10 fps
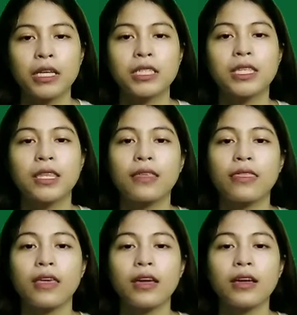
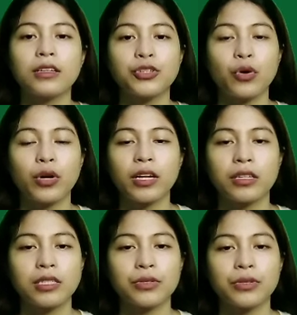Aesthetic, A Short
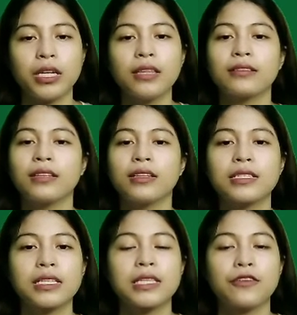History,
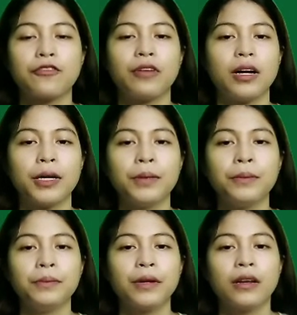1965.
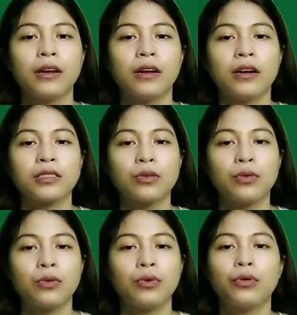
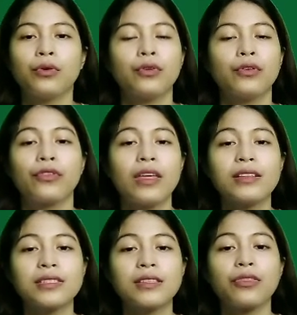So,
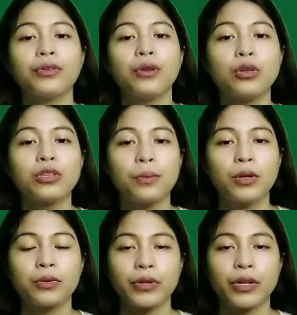that's the two
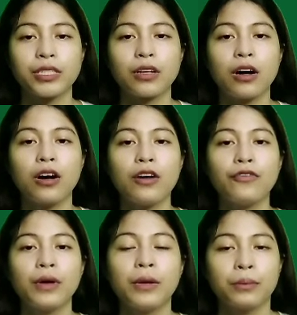notable works of
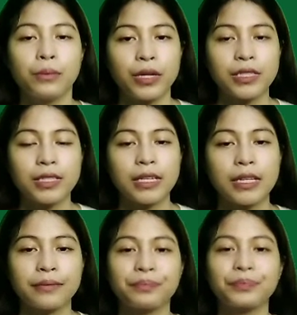Beardsley.
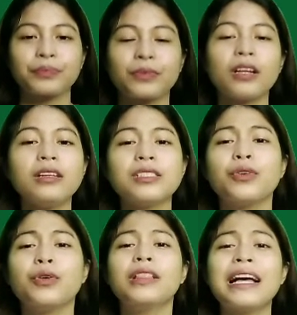
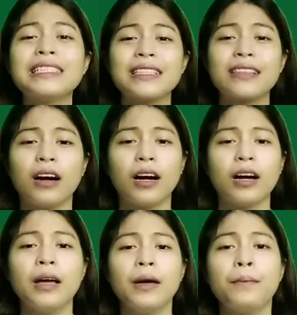So, last
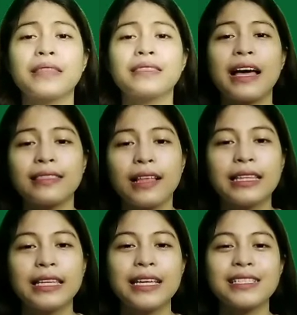but not the
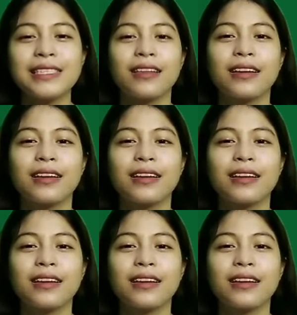least,